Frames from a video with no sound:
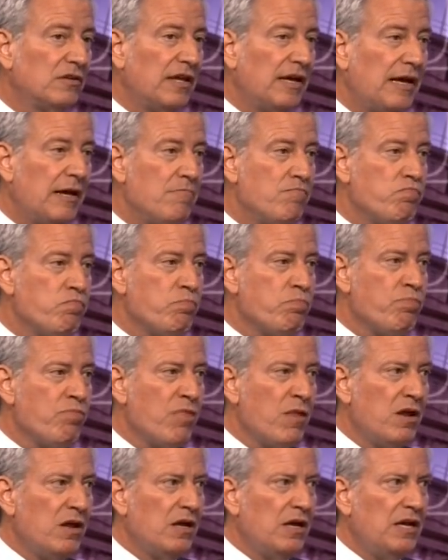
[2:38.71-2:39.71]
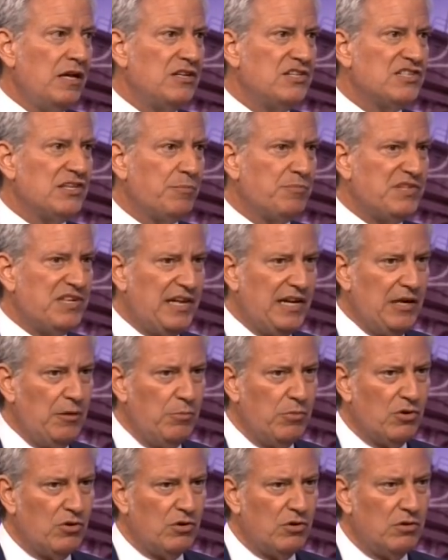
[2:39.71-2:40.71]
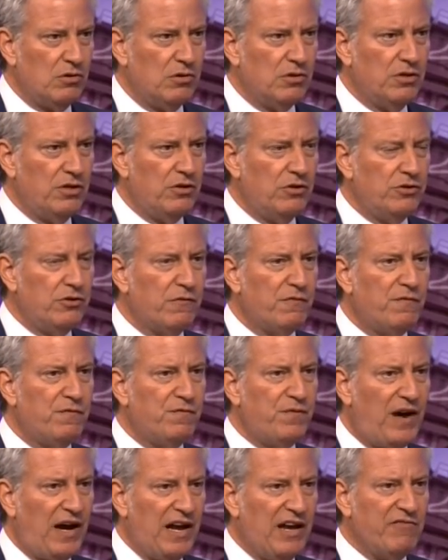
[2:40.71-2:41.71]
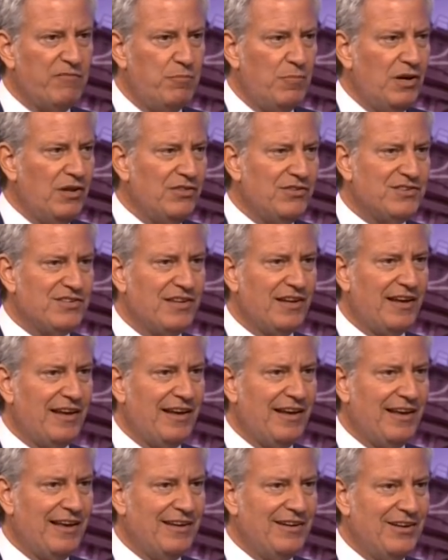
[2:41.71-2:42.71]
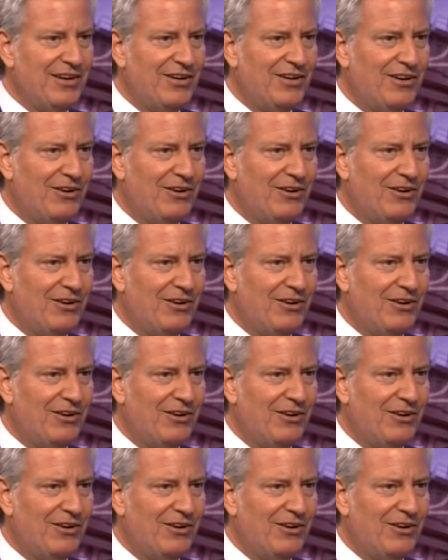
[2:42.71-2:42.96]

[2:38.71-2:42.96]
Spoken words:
That in September, you're 5 months ahead